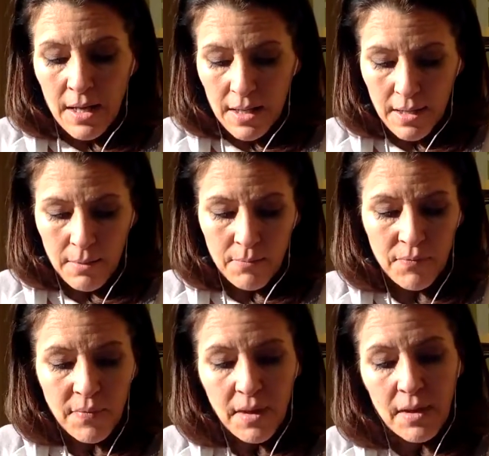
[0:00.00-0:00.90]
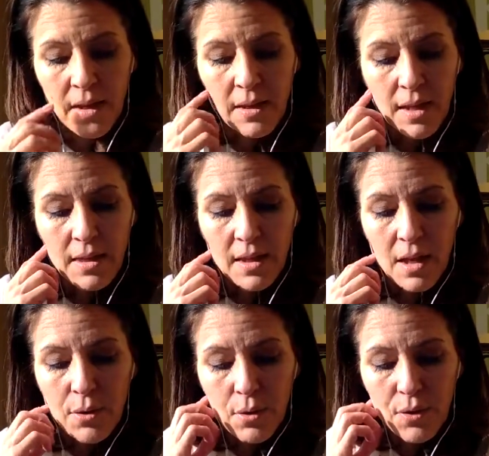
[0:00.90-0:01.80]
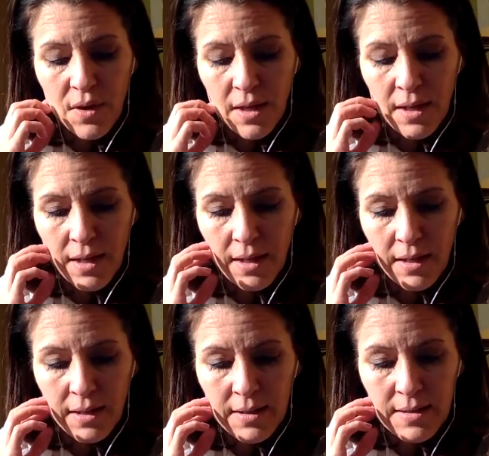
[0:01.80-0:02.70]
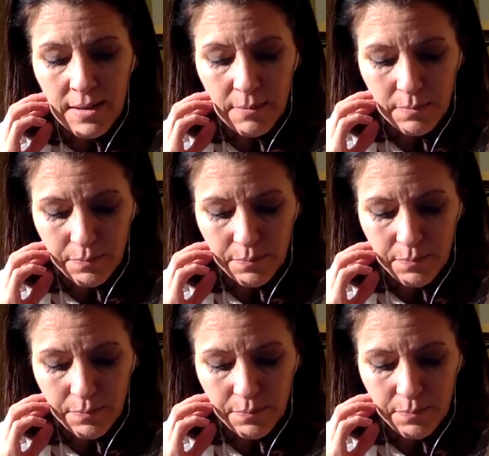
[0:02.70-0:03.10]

Um, and then the other thing is